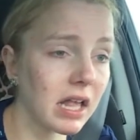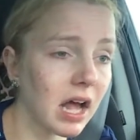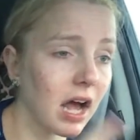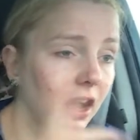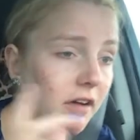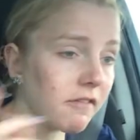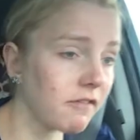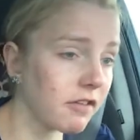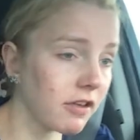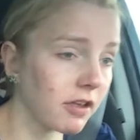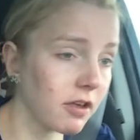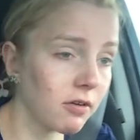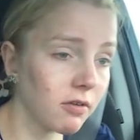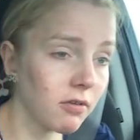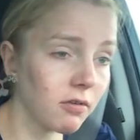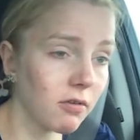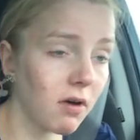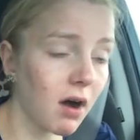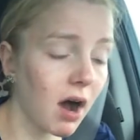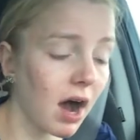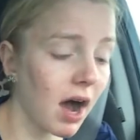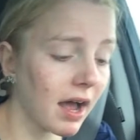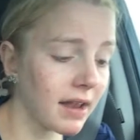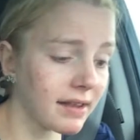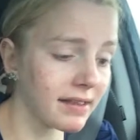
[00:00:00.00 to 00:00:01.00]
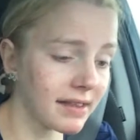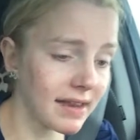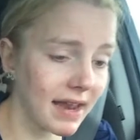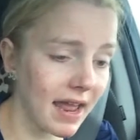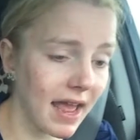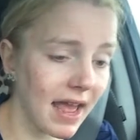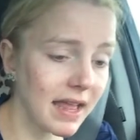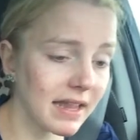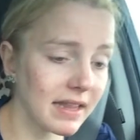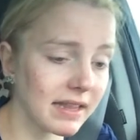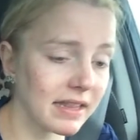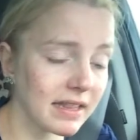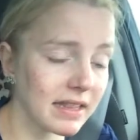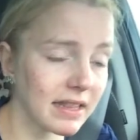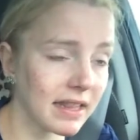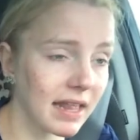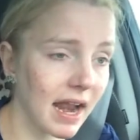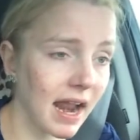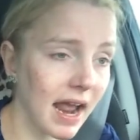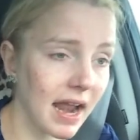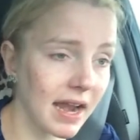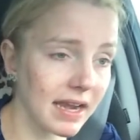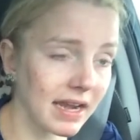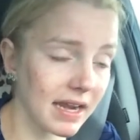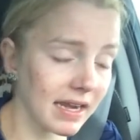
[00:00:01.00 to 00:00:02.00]
a few odds and ends that
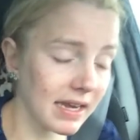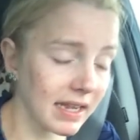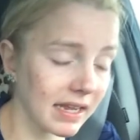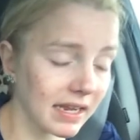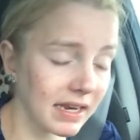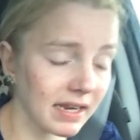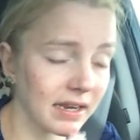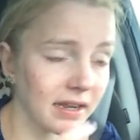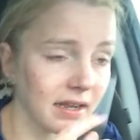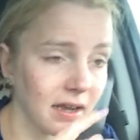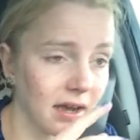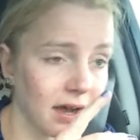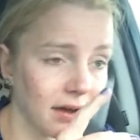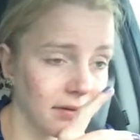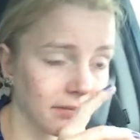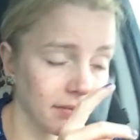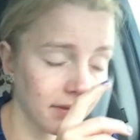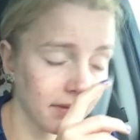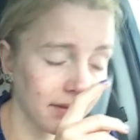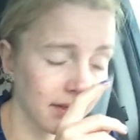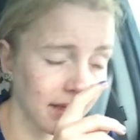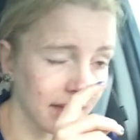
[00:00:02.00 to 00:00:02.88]
I needed because um,